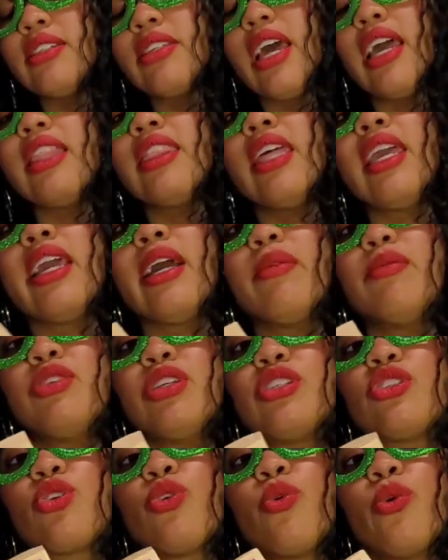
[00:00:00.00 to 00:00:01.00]
I think I'm
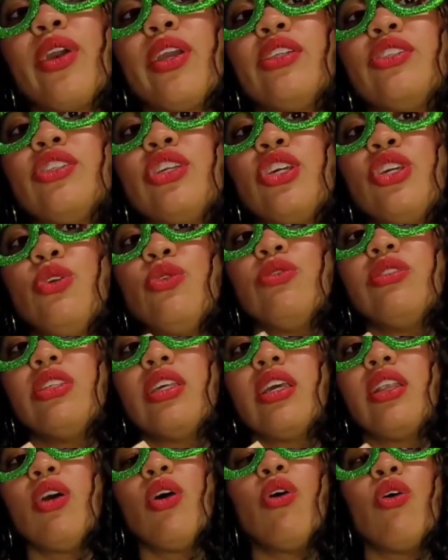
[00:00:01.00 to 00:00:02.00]
just going to use
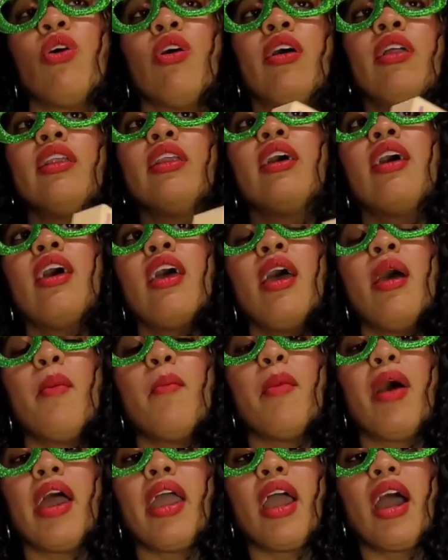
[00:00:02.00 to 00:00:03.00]
it on
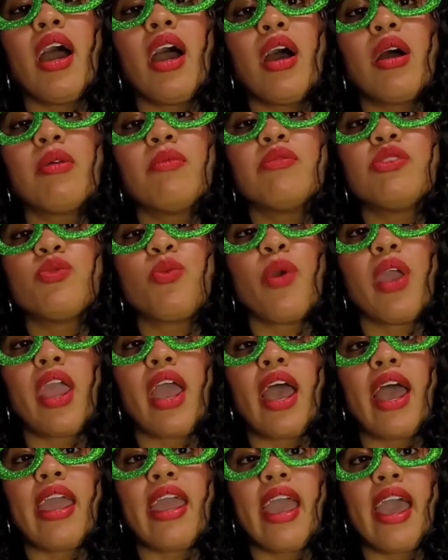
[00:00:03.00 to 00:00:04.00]
my arms where
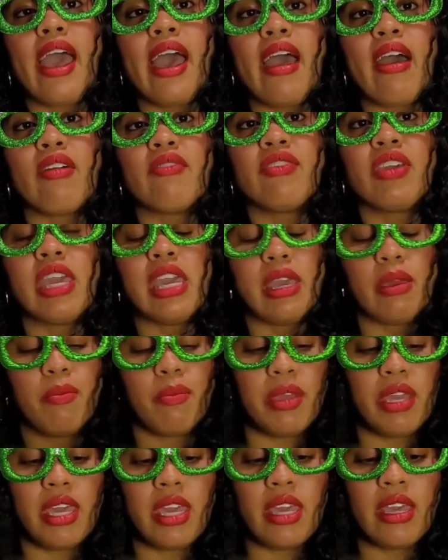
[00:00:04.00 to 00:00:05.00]
I have
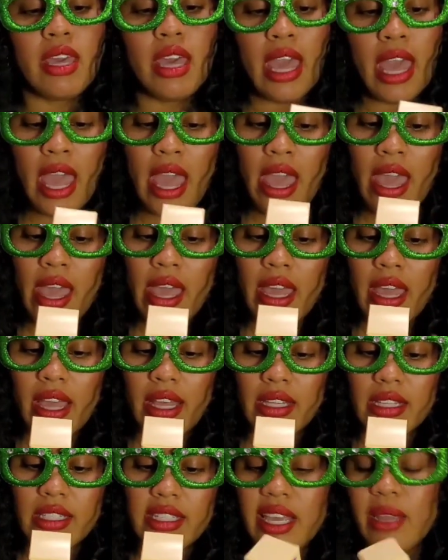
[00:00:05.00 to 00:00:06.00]
KP.
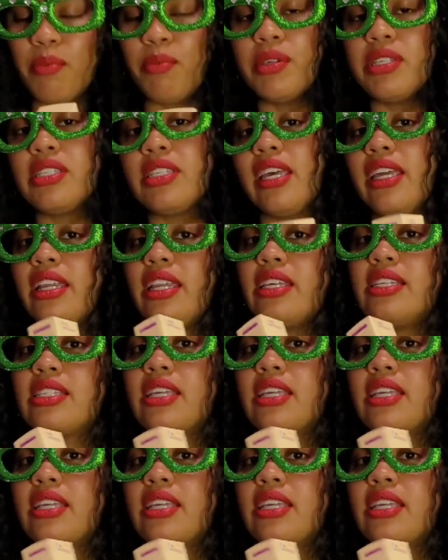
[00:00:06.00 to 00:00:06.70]
10% is